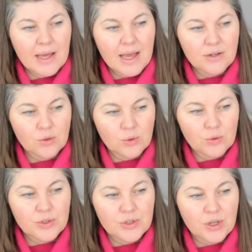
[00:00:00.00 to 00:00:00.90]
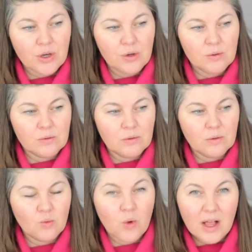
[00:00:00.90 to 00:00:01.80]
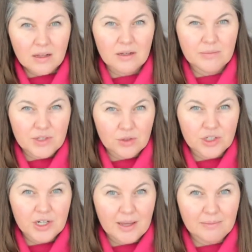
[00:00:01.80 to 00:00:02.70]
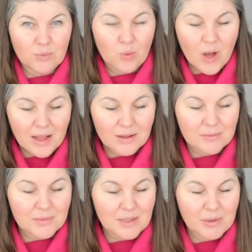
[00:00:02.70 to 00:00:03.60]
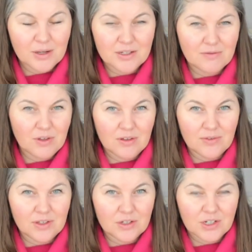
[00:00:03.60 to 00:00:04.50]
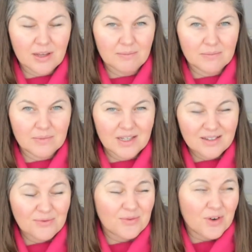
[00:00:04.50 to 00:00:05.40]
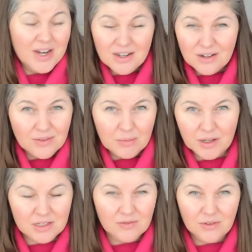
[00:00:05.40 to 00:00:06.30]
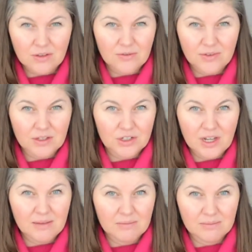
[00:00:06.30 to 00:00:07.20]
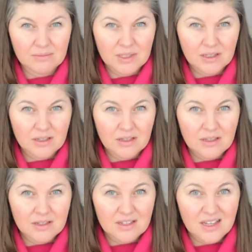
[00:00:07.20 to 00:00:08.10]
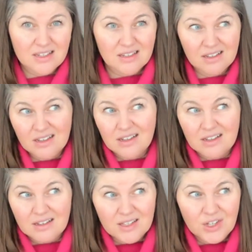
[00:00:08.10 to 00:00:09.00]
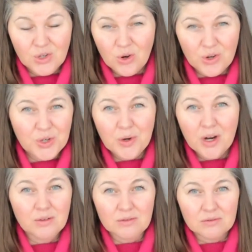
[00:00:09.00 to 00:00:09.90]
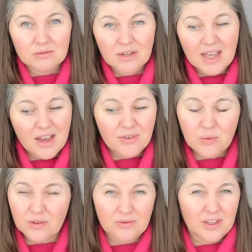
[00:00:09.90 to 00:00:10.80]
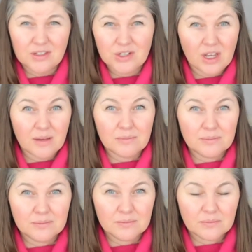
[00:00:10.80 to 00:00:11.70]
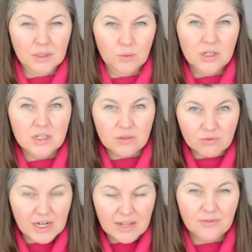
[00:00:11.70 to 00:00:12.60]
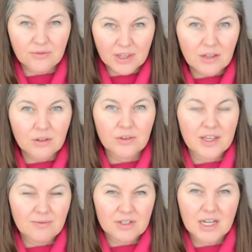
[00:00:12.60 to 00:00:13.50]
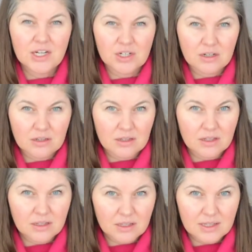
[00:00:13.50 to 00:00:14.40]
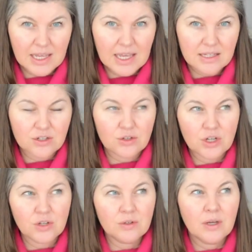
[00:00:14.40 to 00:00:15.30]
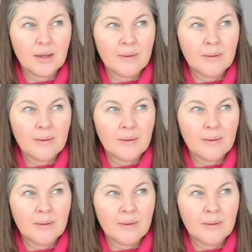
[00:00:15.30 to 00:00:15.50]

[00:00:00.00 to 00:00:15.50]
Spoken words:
and also welcomes your shame, welcomes the parts of you that feel shame, isn't frightened of the parts of you that feel shame, says you're not on your own. Everyone feels shame. I want you to really feel the invitation that's here. So don't